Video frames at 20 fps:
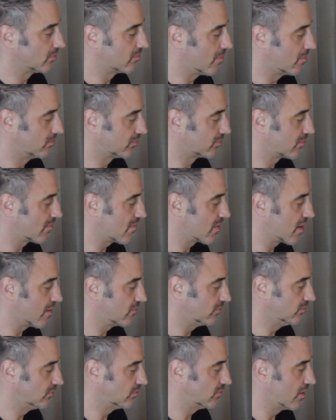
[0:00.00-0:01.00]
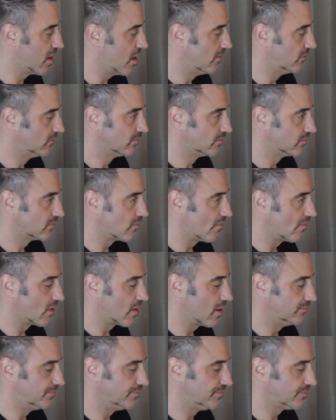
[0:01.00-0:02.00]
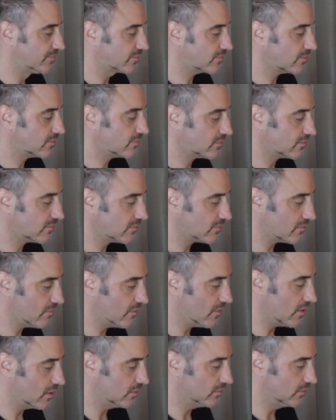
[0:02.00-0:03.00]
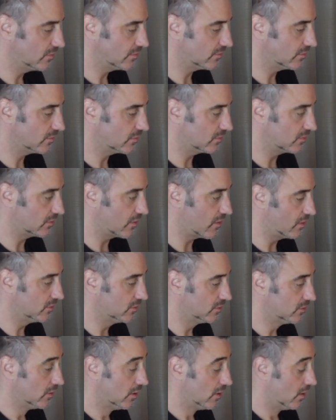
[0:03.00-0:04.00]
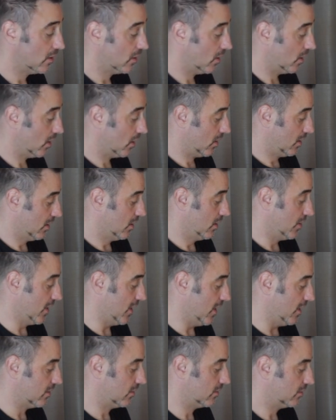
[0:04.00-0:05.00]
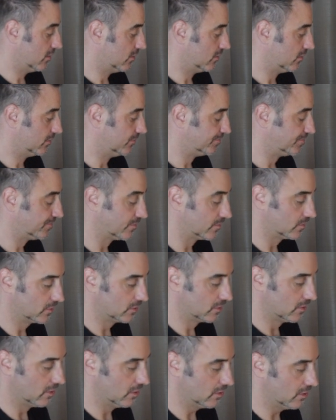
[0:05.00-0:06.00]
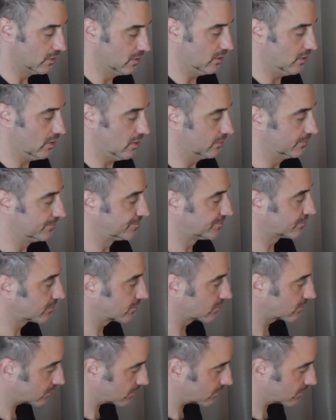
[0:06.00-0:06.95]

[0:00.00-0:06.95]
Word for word: It is definitely going to be another world for the next four. All right. Is this my question for you? Yeah. All right. Hang on. Let me just pop this back open.